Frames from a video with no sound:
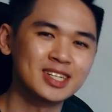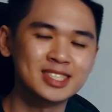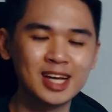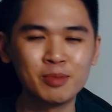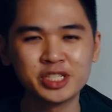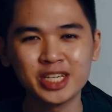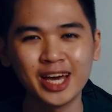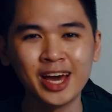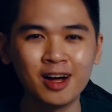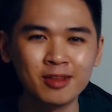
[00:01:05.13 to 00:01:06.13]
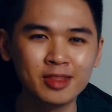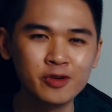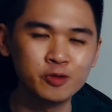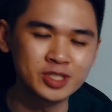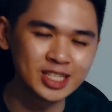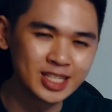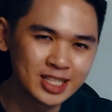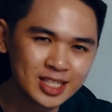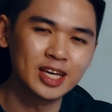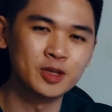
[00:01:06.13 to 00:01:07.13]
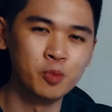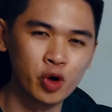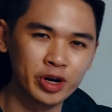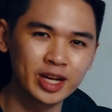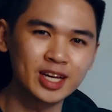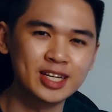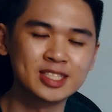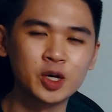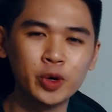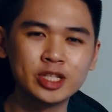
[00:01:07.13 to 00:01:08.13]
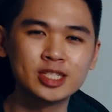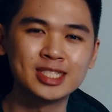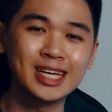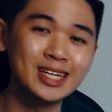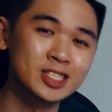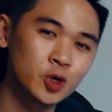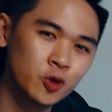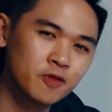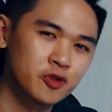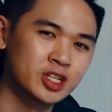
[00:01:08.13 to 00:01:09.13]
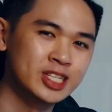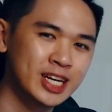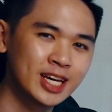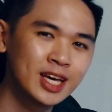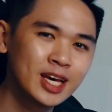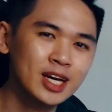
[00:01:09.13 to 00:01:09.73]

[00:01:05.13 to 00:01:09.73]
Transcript: establishing a healthy routine in the morning is going to set a tone for the day,